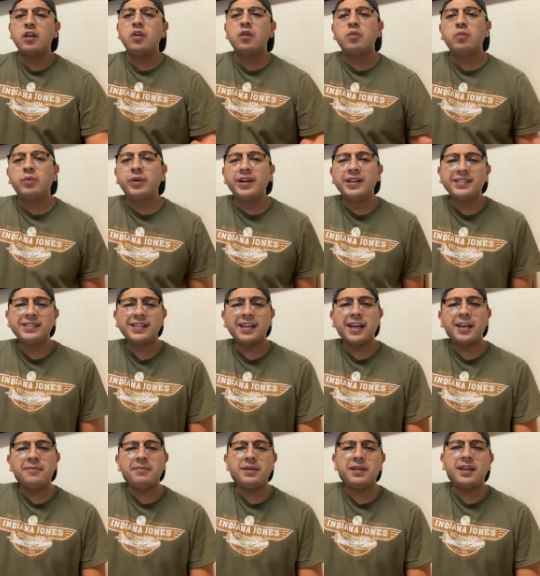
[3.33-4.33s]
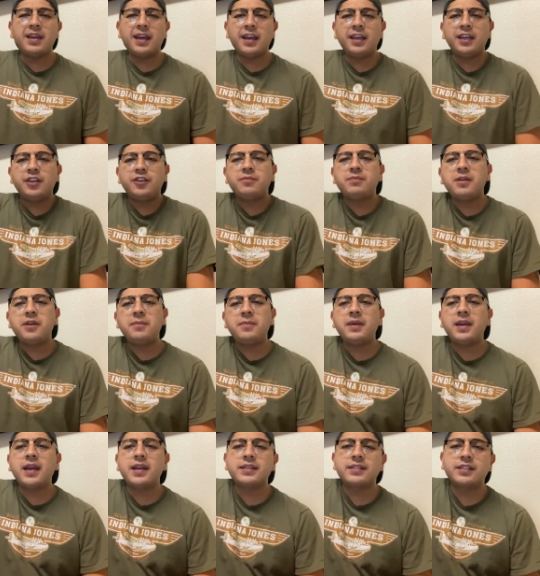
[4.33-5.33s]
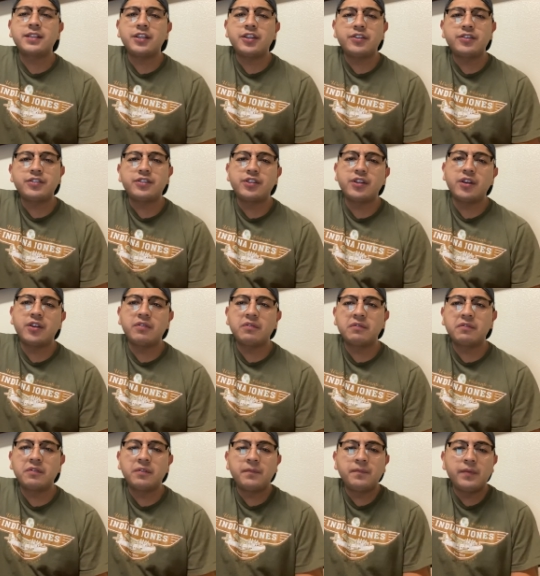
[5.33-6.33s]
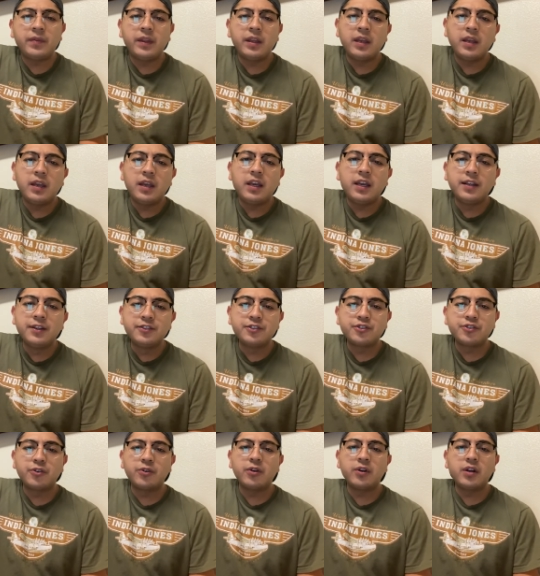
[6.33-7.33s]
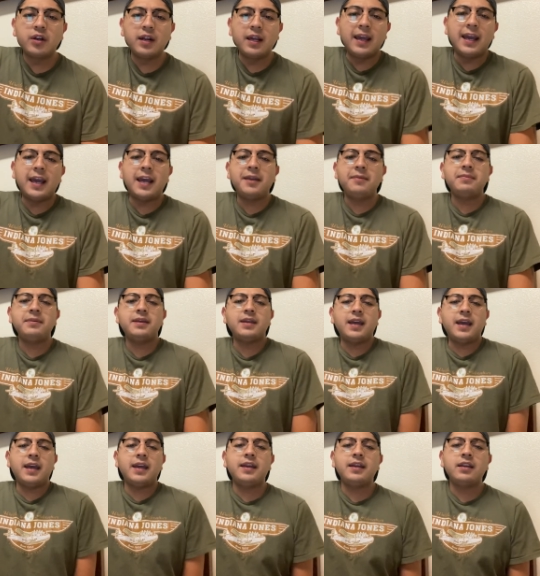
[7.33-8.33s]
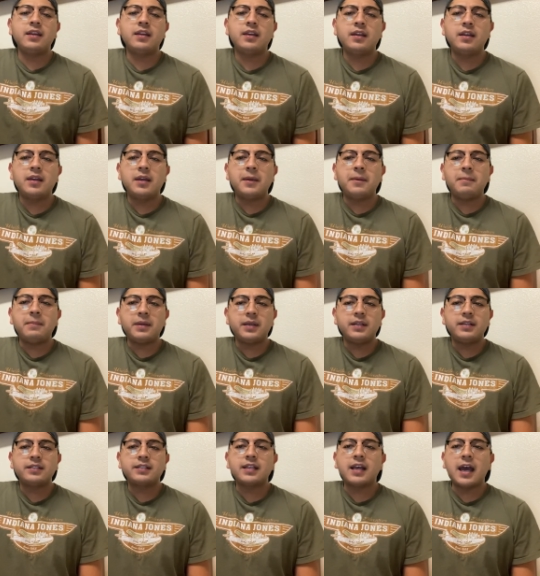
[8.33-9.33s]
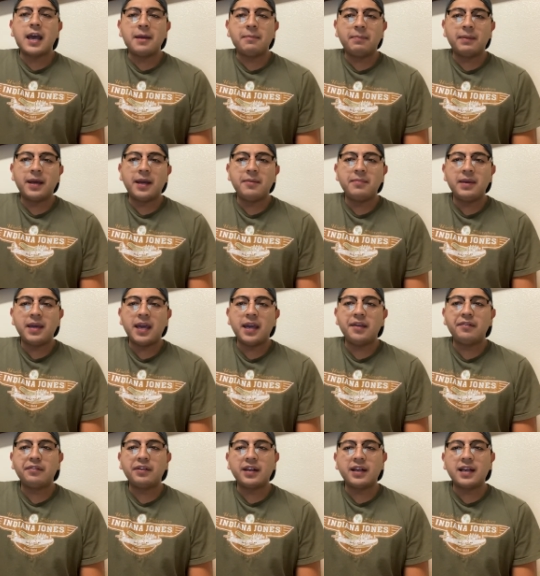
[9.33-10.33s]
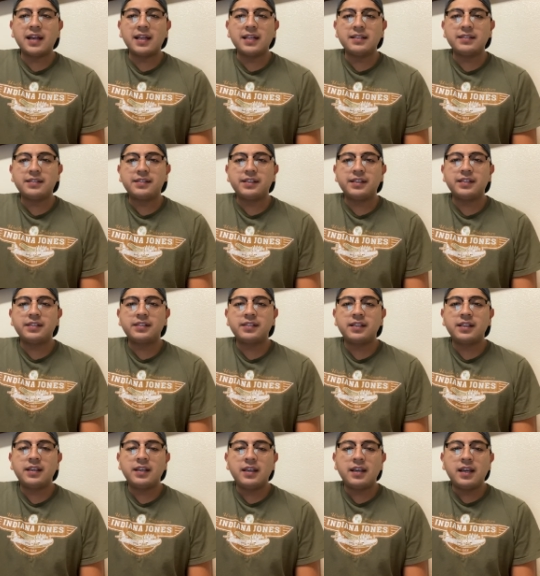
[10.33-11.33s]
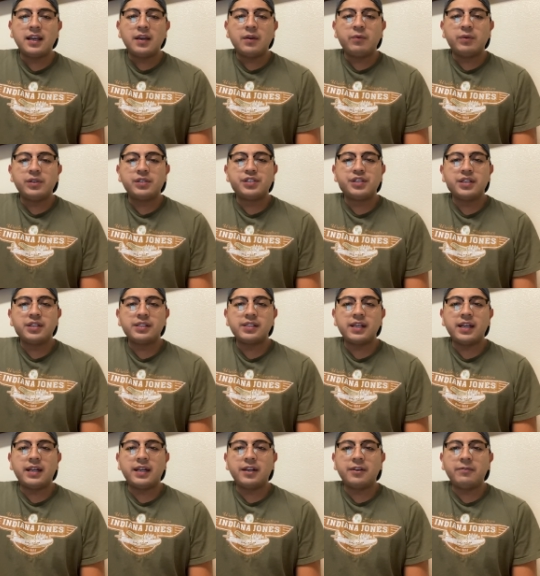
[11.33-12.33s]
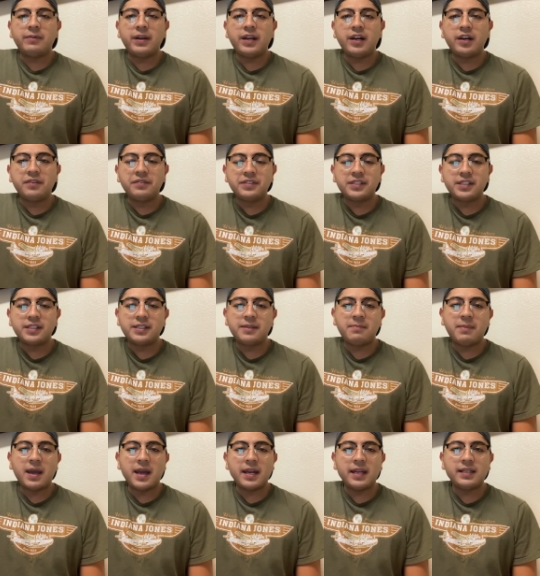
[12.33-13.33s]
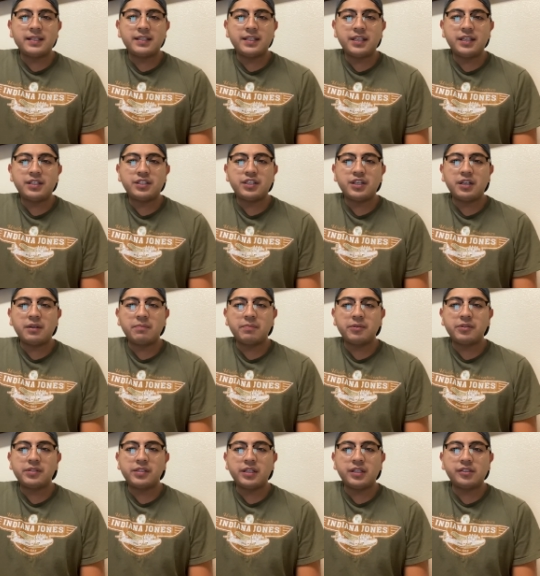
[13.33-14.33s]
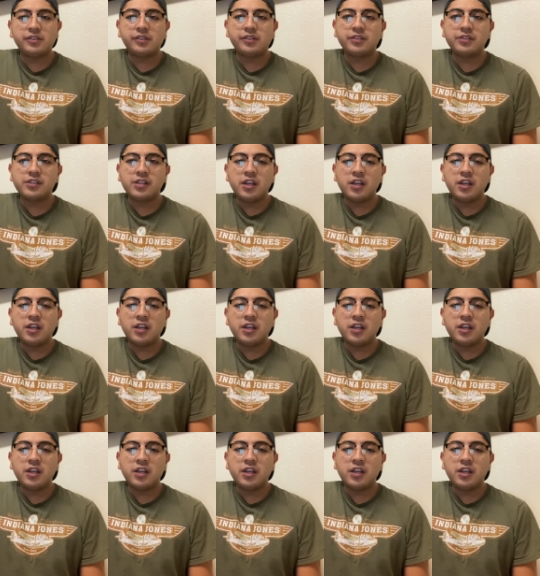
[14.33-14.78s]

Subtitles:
What is ABA, you may be asking yourself? In short, ABA means Applied Behavior Analysis, which is an array of systematic teaching procedures